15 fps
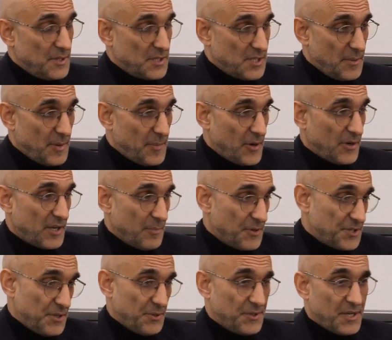some American
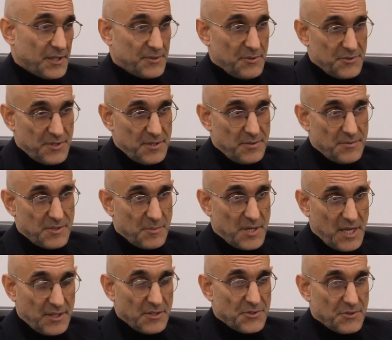missionary doctors and some
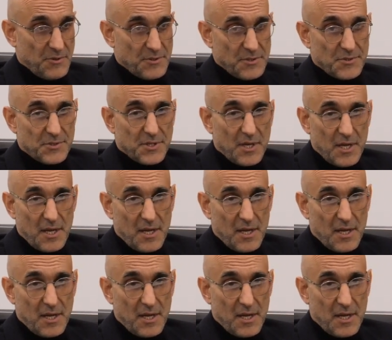Kenyan surgeons